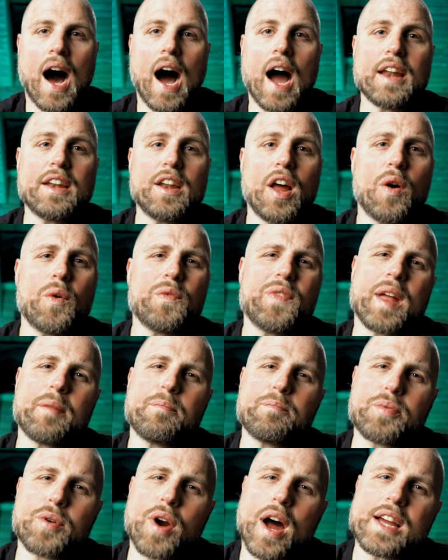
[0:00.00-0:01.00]
I know
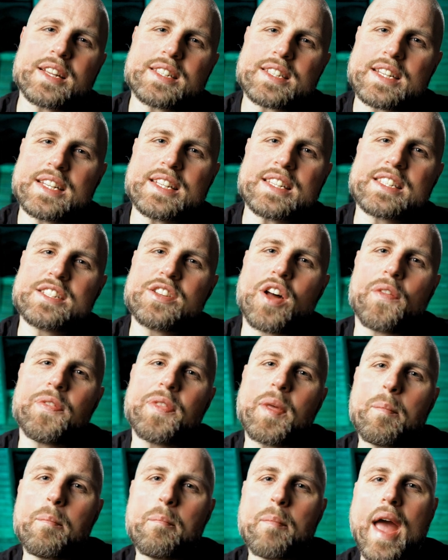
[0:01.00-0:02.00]
that price is
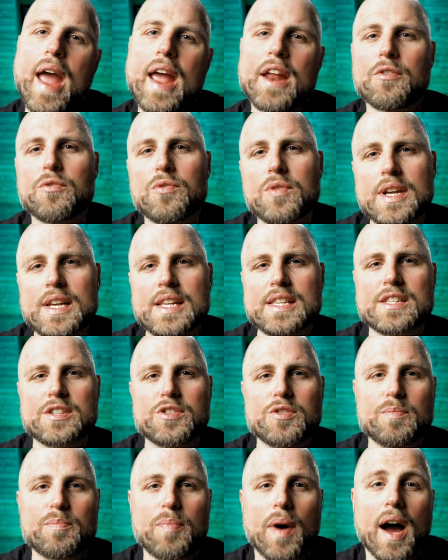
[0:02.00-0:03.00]
not the main reason
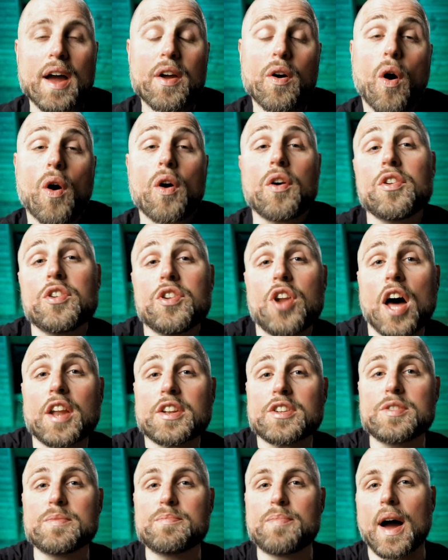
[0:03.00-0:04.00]
to buy or
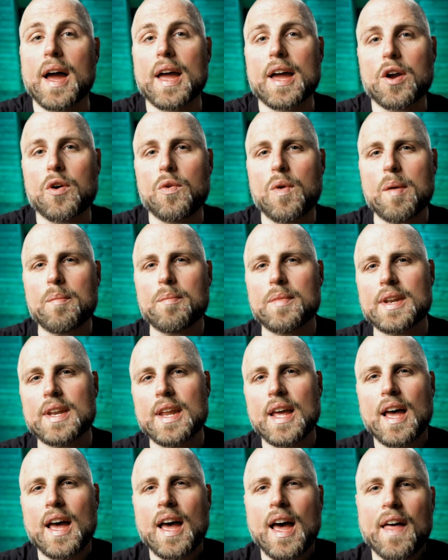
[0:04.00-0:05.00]
not to buy equipment
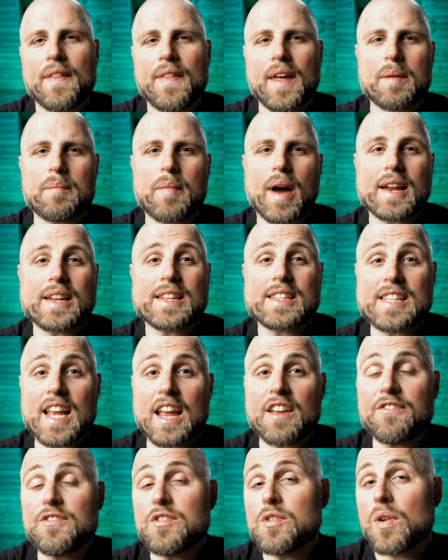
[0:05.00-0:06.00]
that might
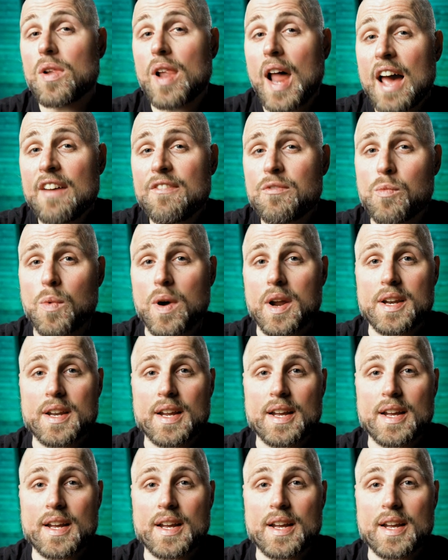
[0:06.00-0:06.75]
save your life one